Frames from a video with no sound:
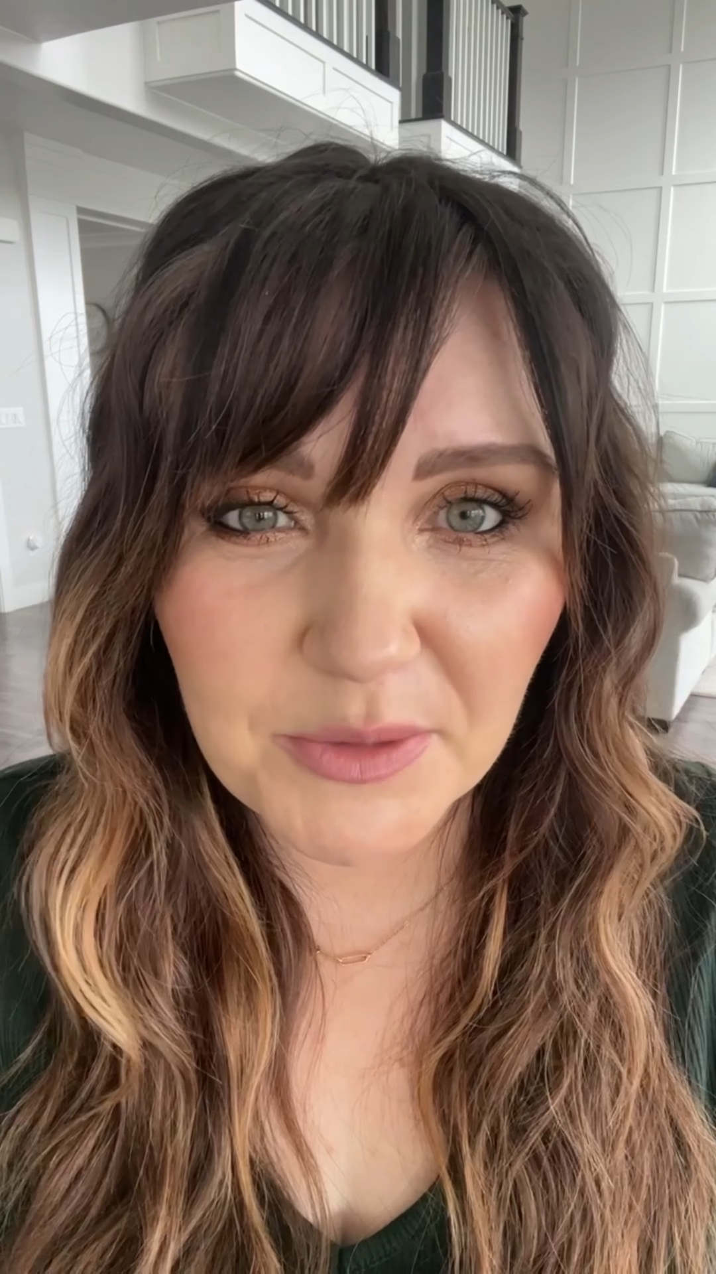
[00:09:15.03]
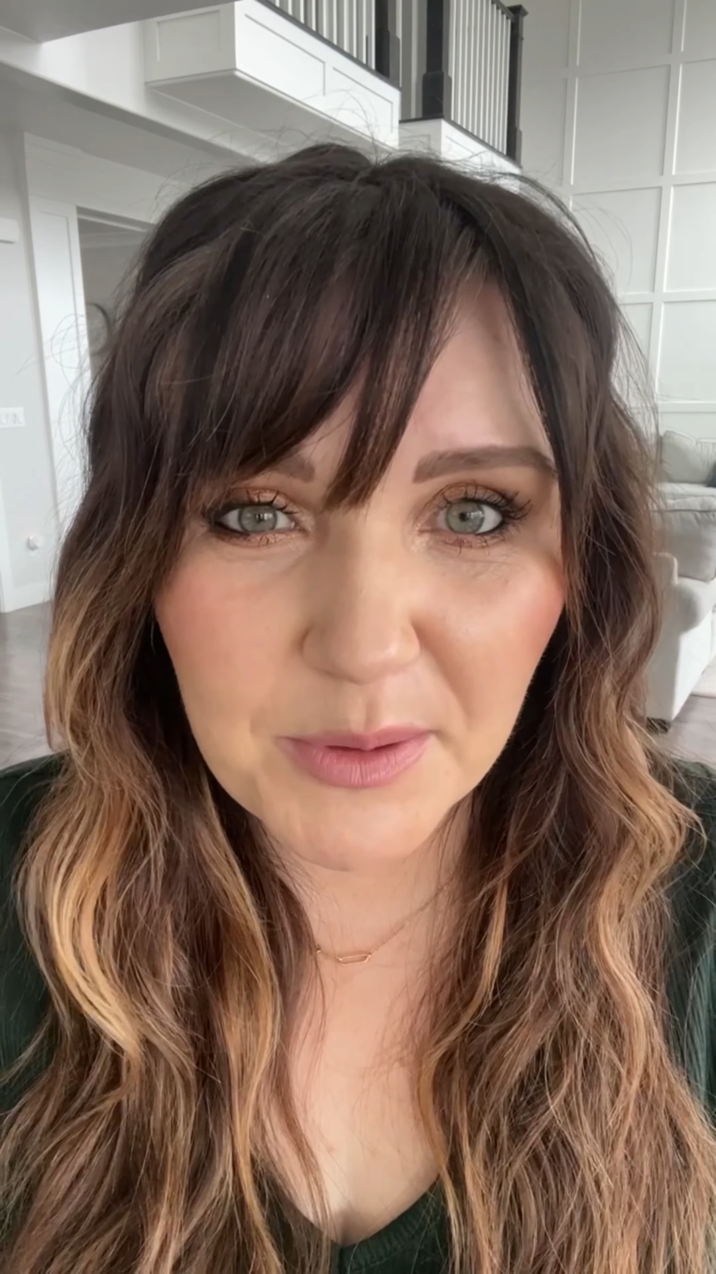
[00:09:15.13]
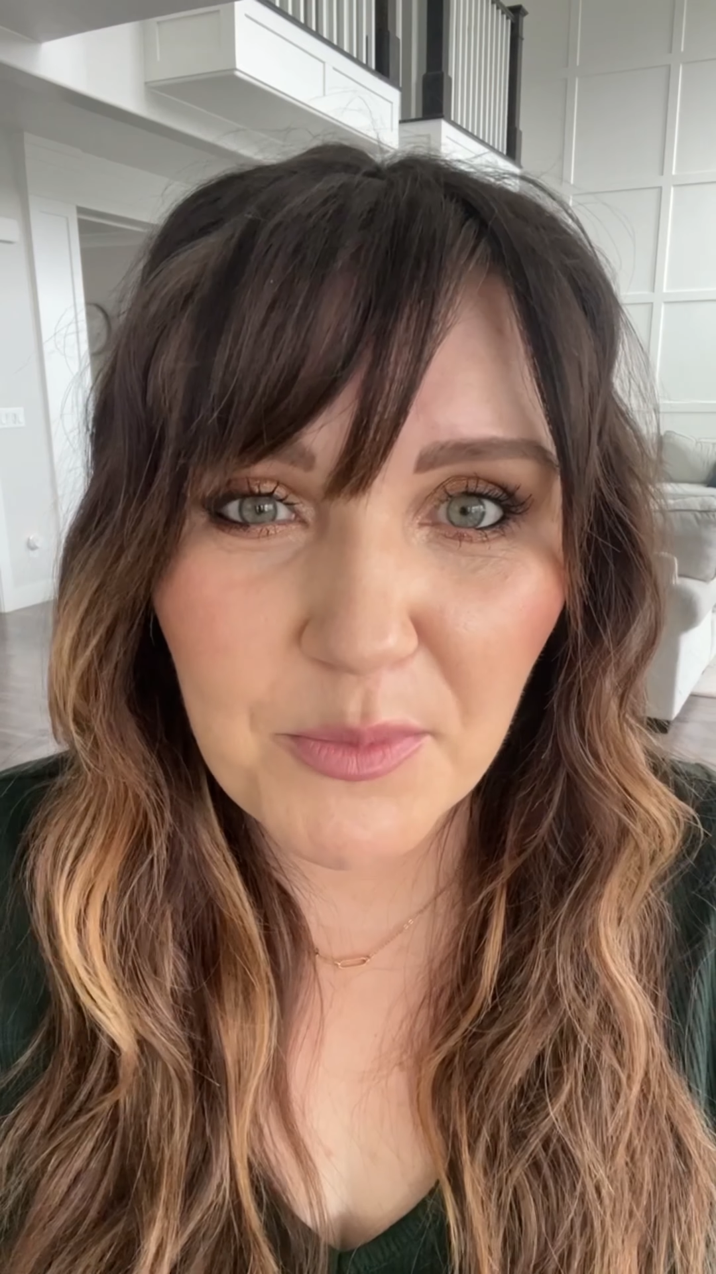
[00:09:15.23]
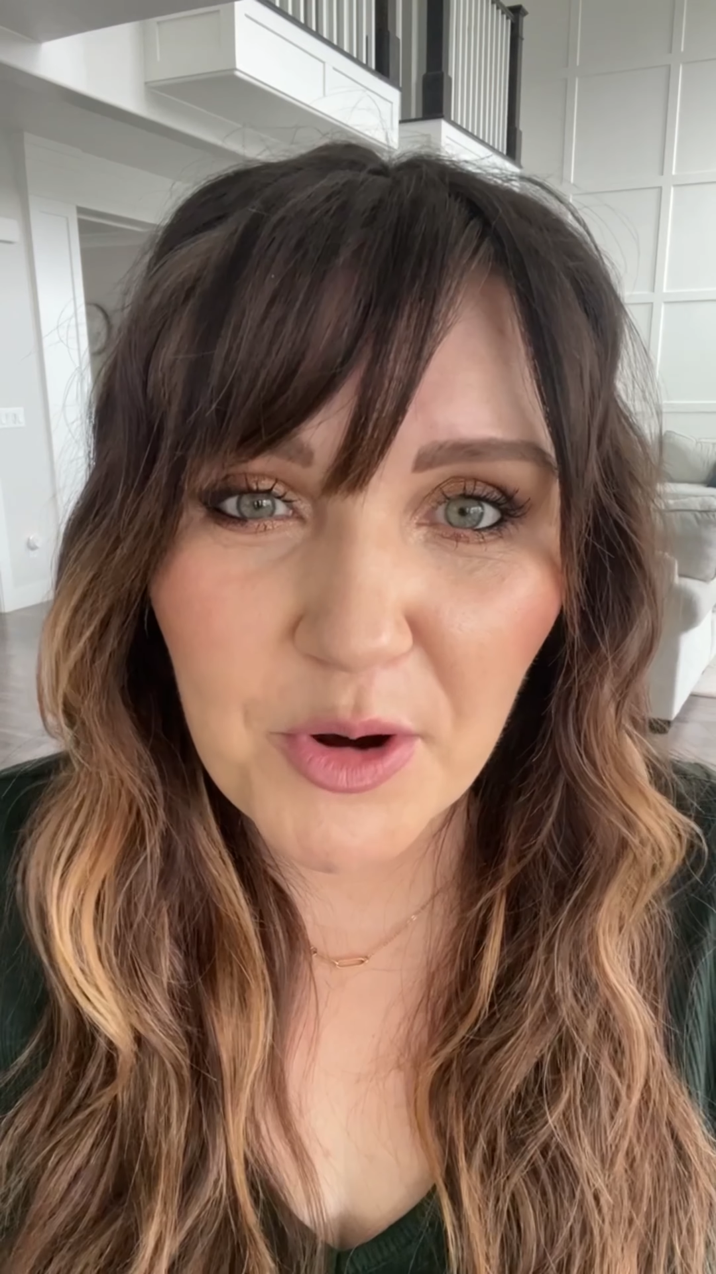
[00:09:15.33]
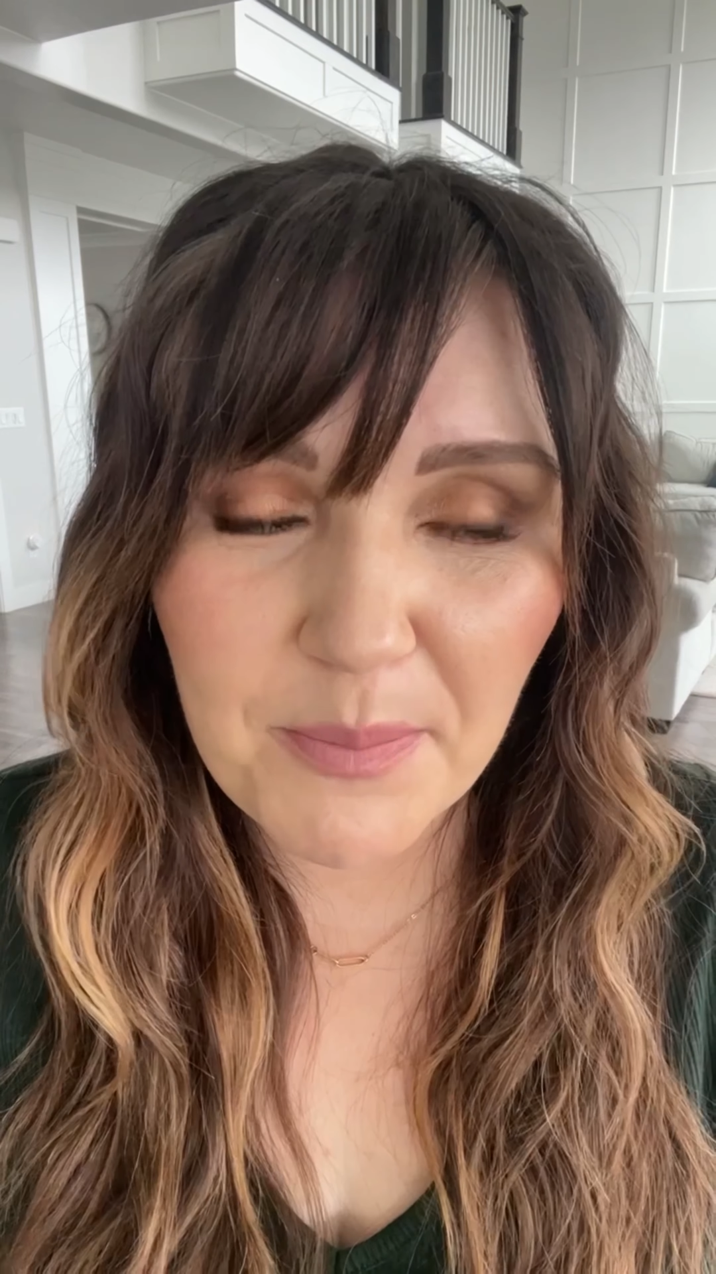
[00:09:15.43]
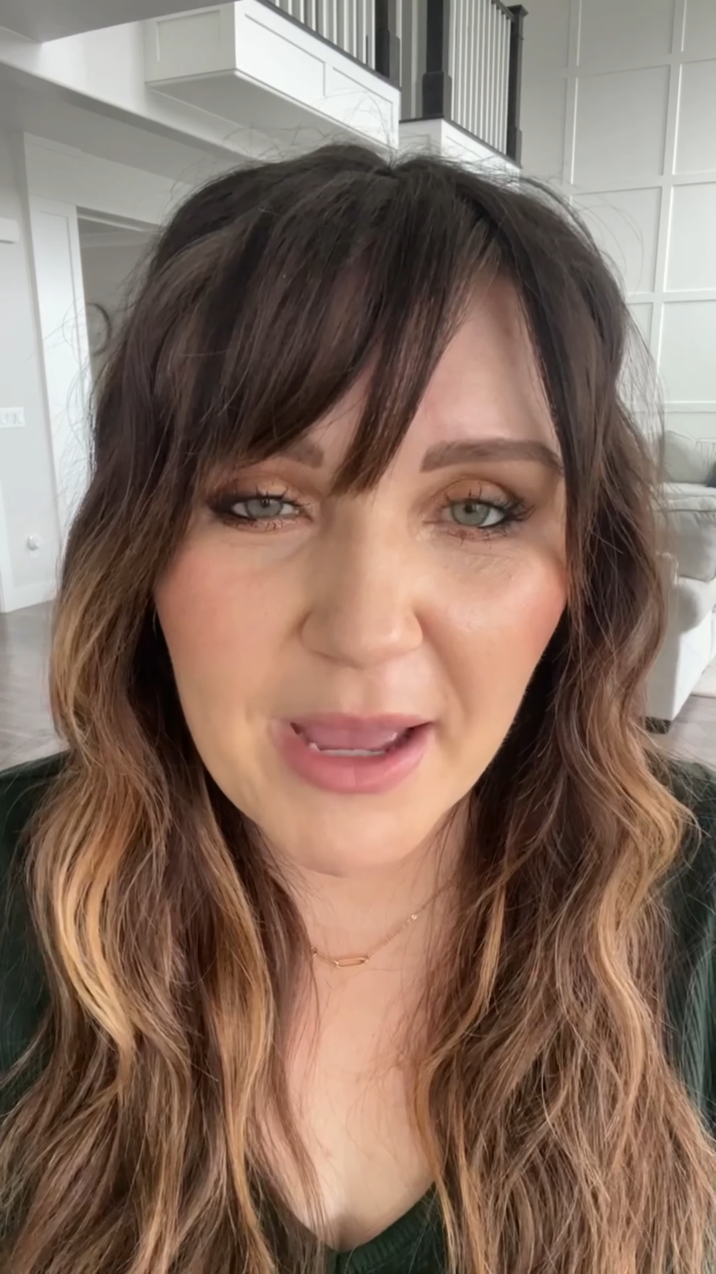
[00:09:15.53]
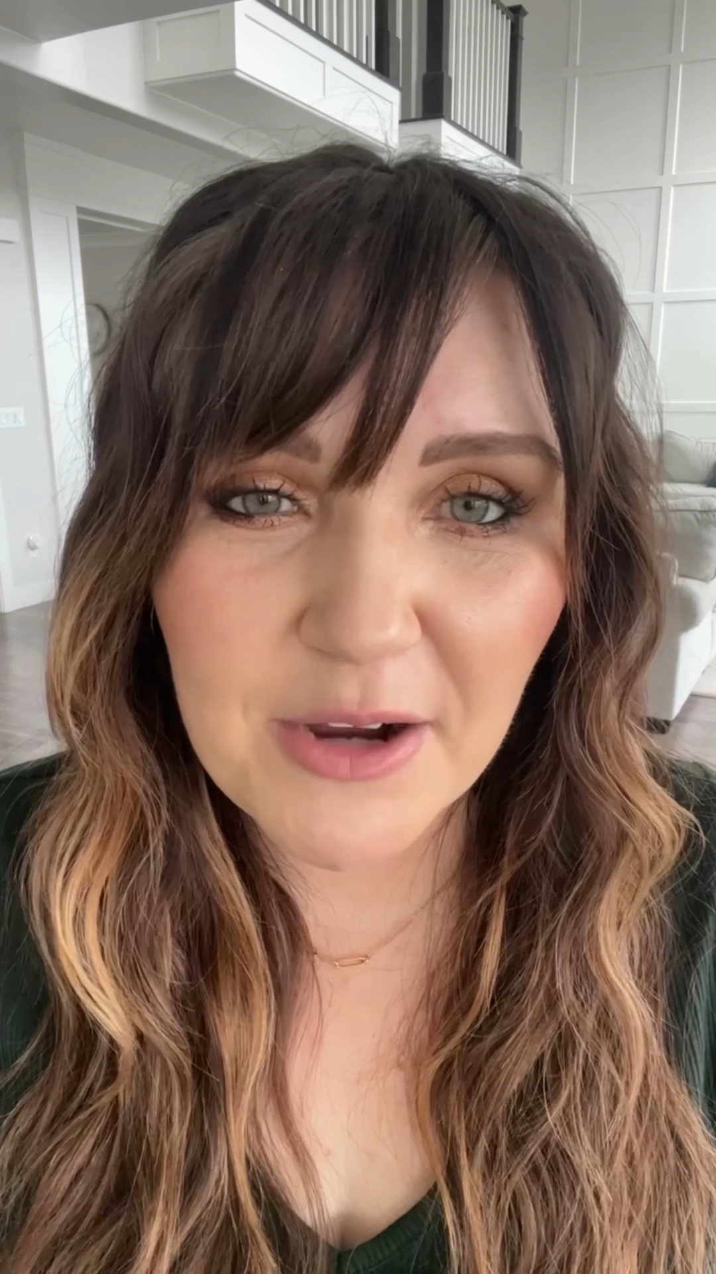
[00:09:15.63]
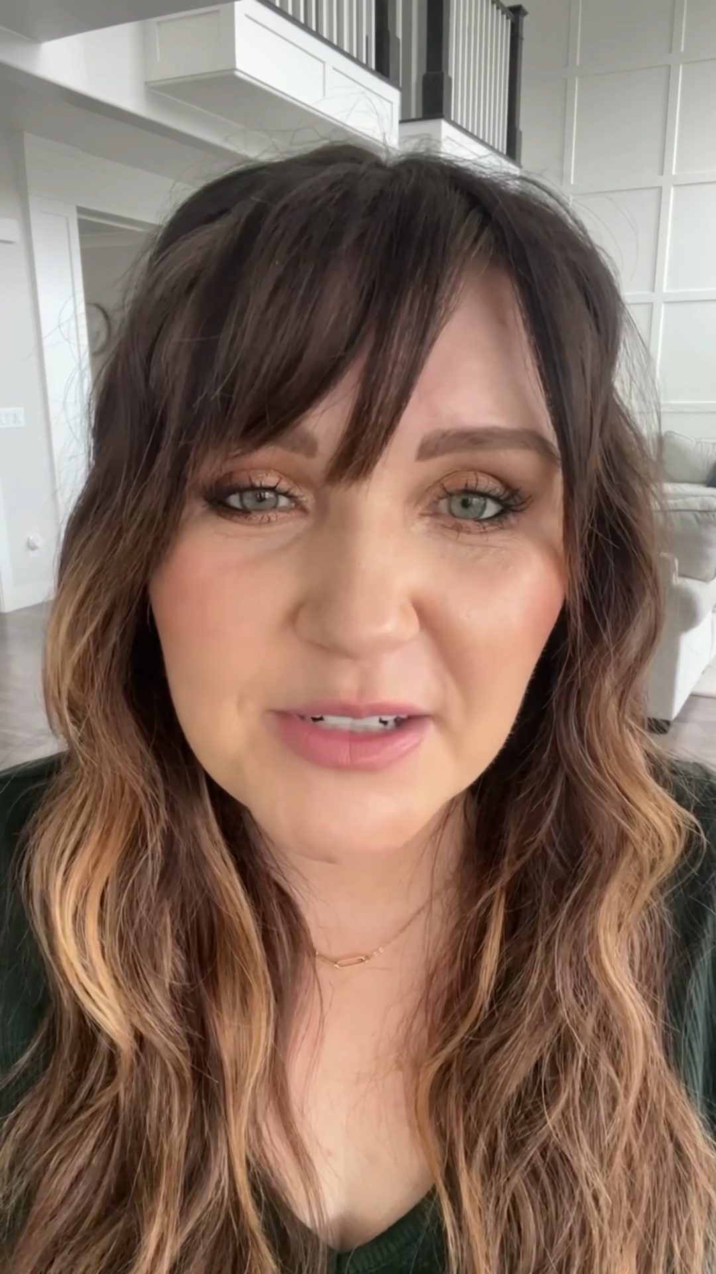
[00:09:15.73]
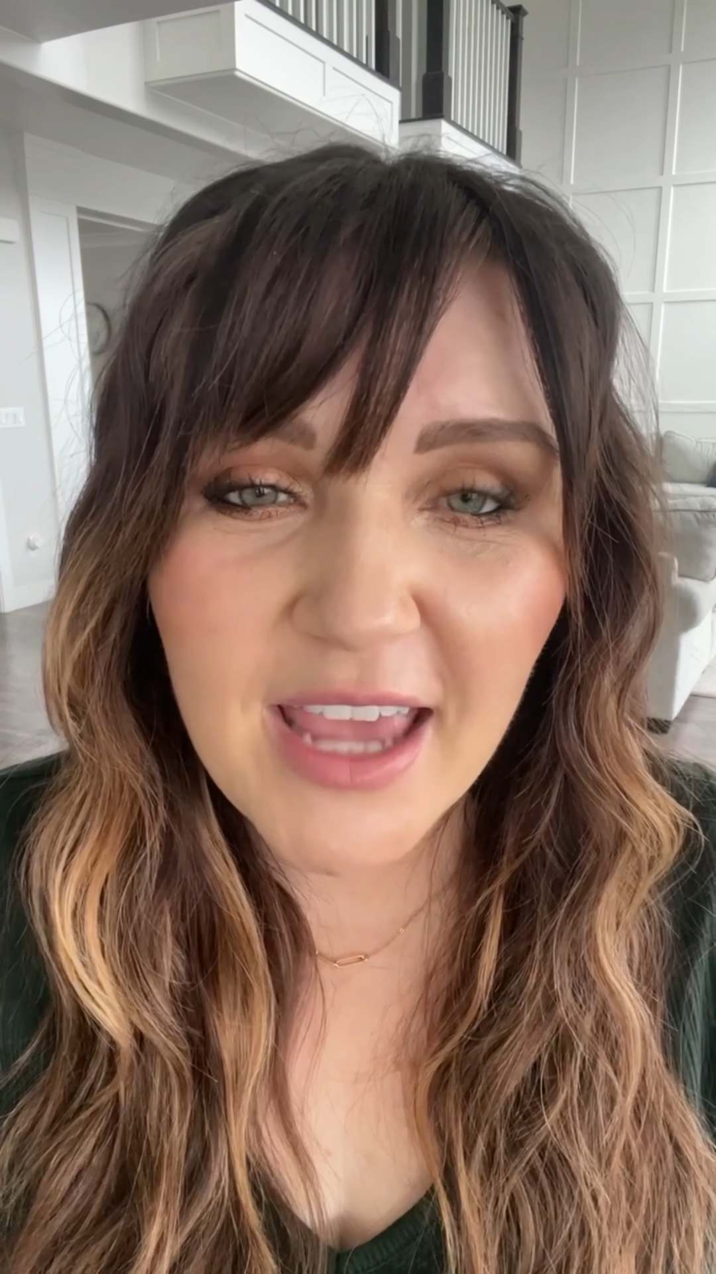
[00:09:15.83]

bit more about.